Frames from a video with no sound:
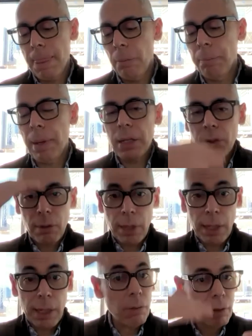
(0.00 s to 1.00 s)
based on the
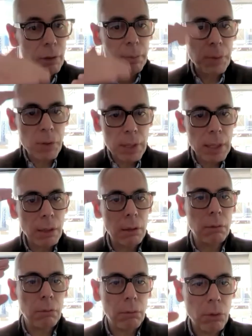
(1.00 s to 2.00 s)
level of music,
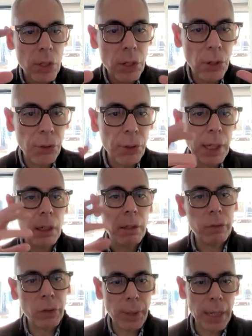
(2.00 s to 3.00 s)
you kind of
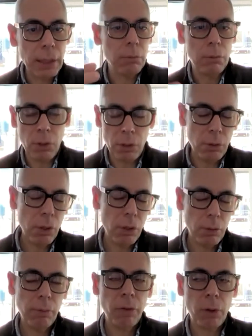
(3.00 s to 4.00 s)
create
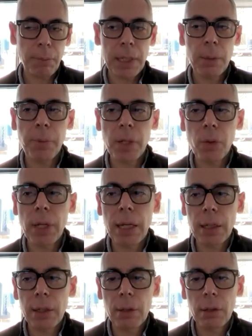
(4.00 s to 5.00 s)
from
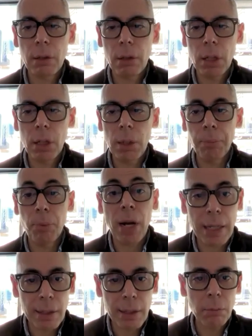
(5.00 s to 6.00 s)
experience
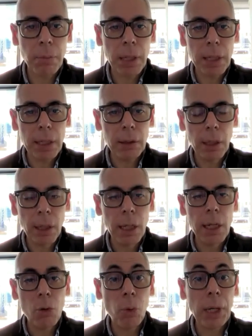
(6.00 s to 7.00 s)
brands that might
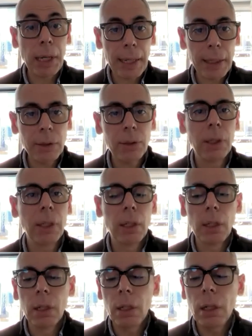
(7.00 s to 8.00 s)
relate
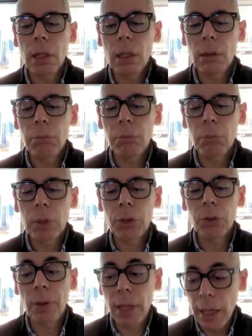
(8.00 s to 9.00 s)

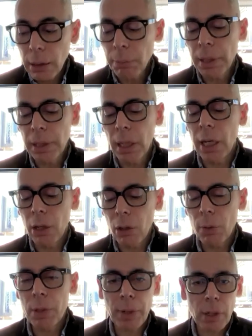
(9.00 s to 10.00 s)
to that. But I
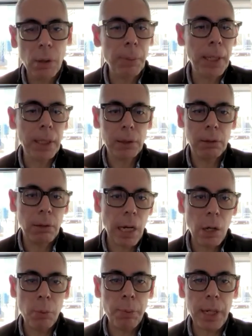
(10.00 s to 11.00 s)
always recommend
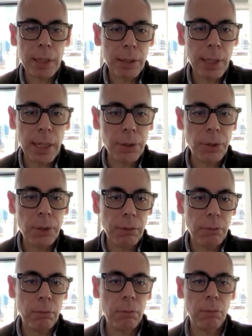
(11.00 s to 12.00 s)
our brand
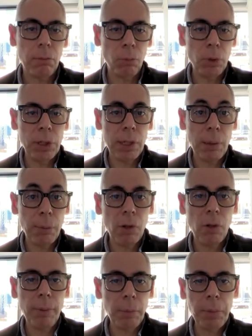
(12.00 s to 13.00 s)
section, which is something
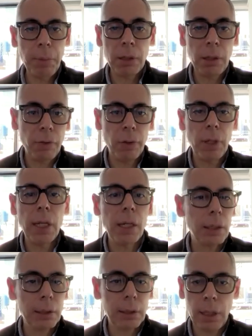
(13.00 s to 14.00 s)
we've been building for
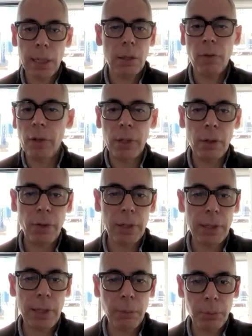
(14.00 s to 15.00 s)
years, as a very first
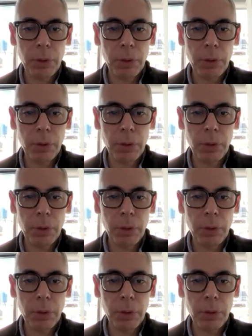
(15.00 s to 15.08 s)
step